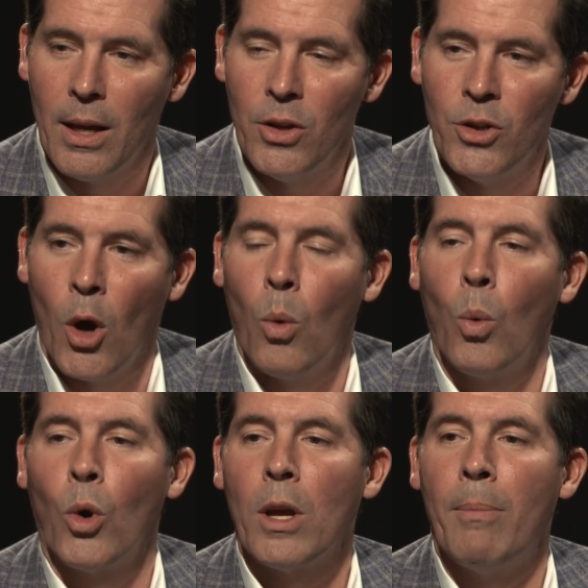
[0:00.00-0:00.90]
Don't
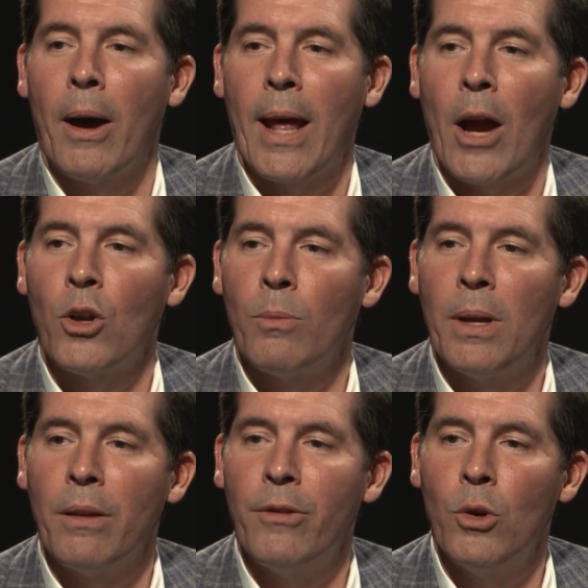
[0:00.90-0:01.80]
worry about how you're
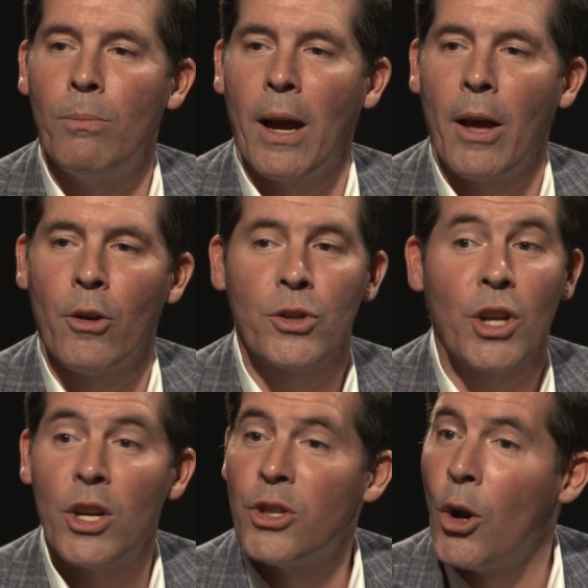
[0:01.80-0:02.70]
being viewed by others,
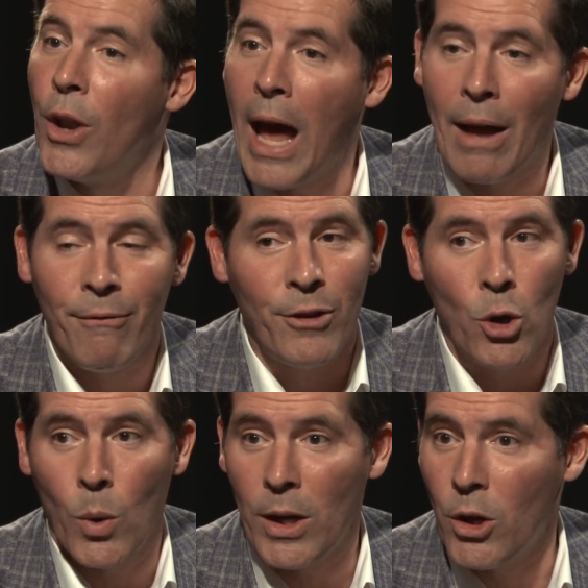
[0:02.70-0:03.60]
because they're not
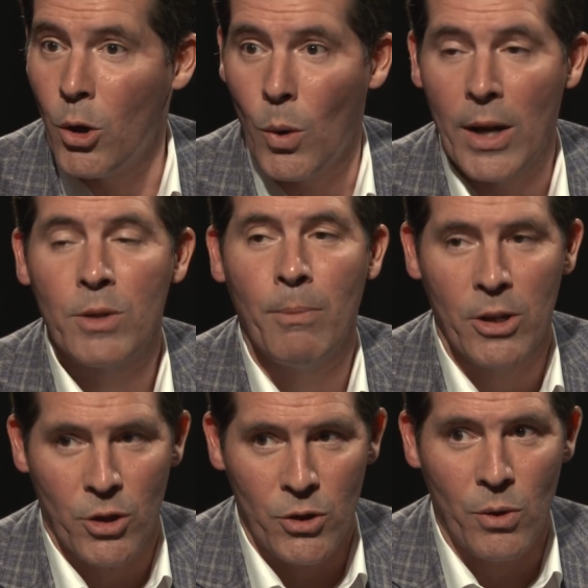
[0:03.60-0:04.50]
viewing you as
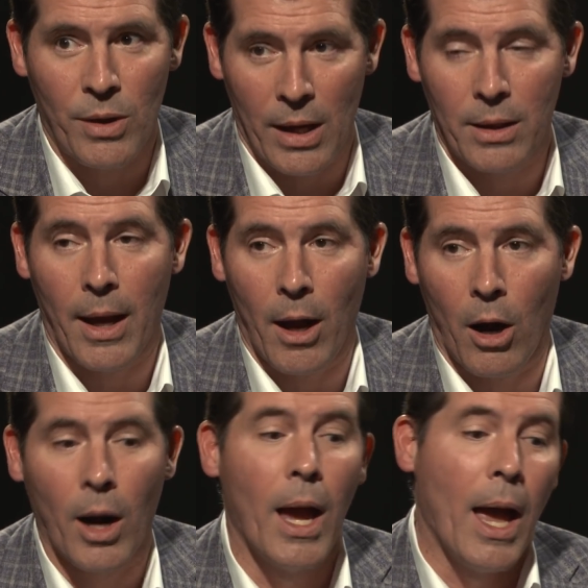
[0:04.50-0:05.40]
much as you think they
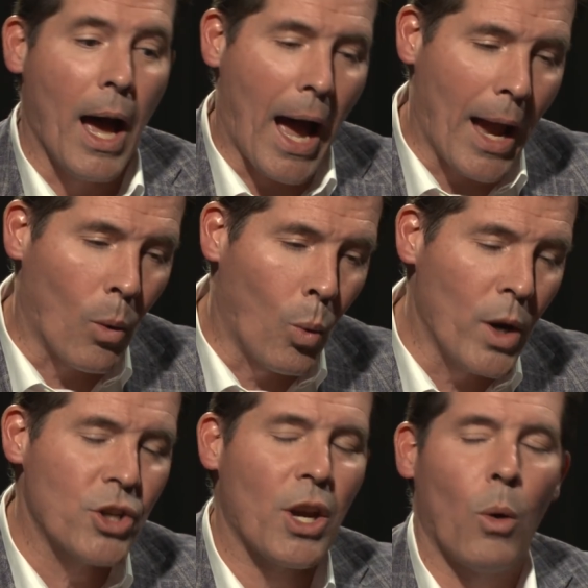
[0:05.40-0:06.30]
are. I
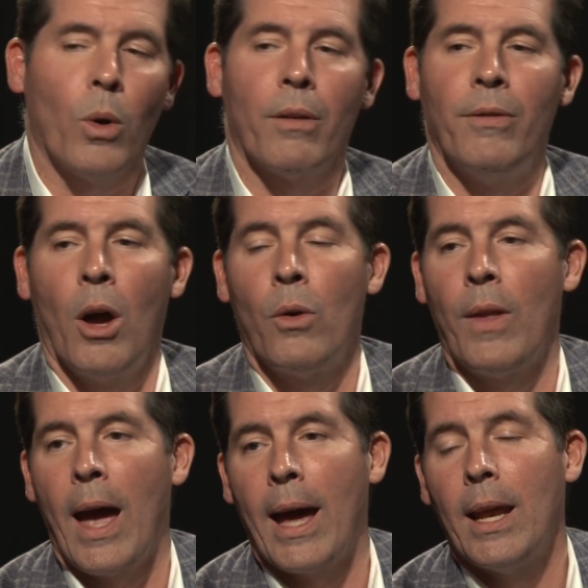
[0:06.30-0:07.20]
wish I would have known
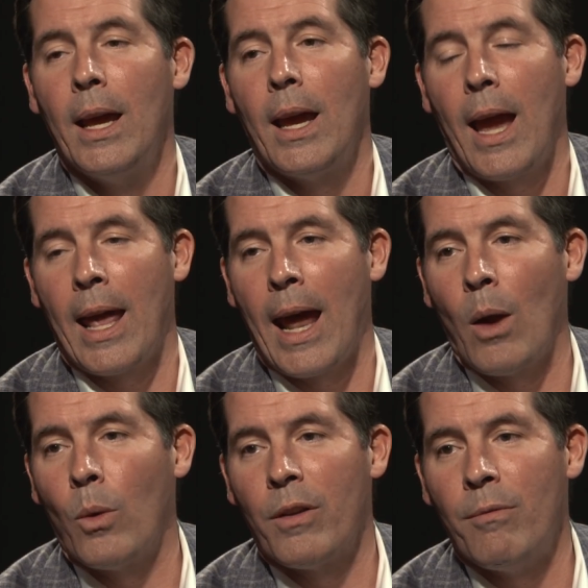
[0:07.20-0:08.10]
that, and I
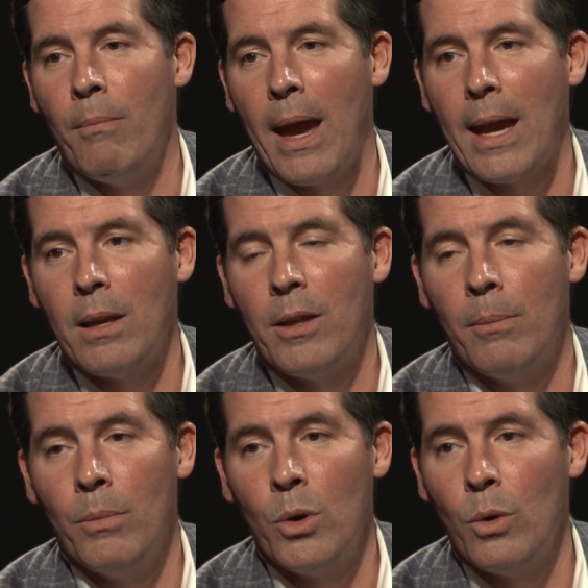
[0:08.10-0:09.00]
would have made the
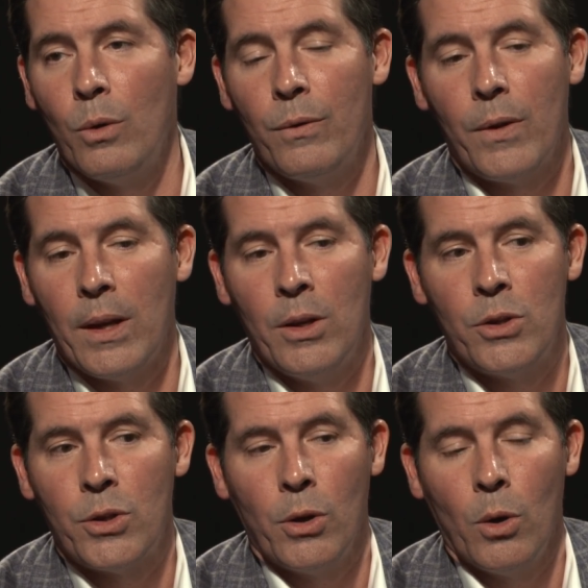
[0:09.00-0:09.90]
move
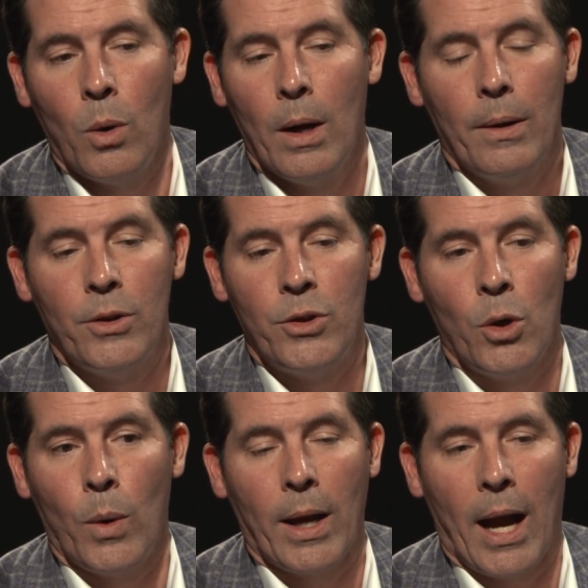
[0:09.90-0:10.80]
into
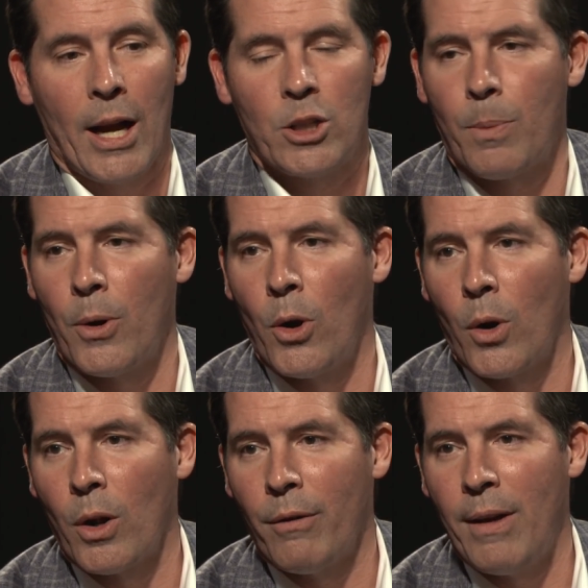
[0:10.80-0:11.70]
doing
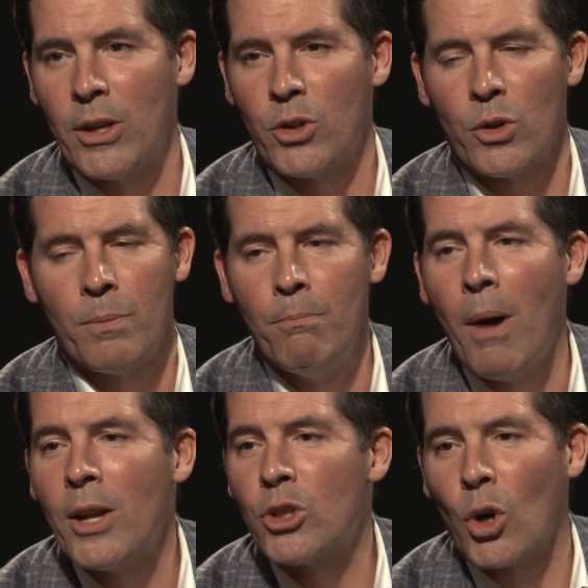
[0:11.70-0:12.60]
entrepreneurial ventures
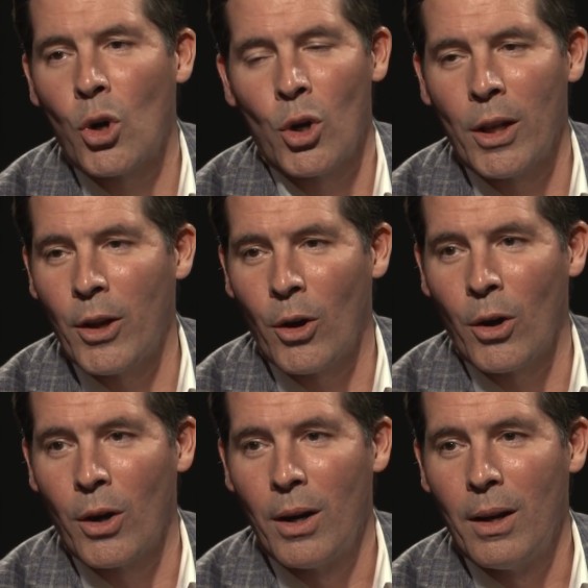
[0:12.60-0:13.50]
much
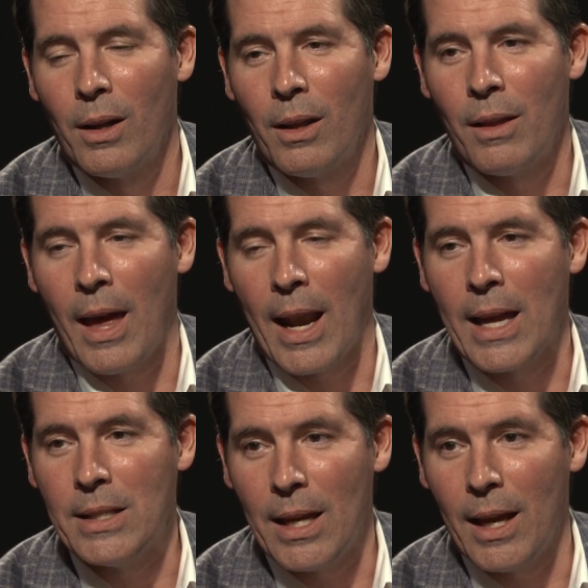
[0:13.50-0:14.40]
earlier than I
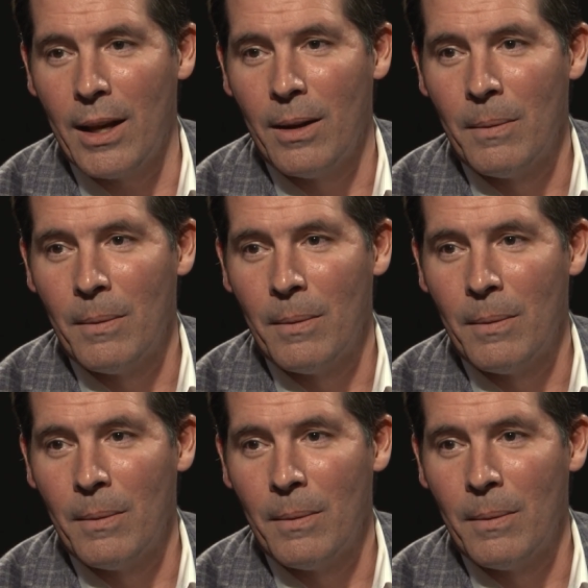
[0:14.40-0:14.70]
did.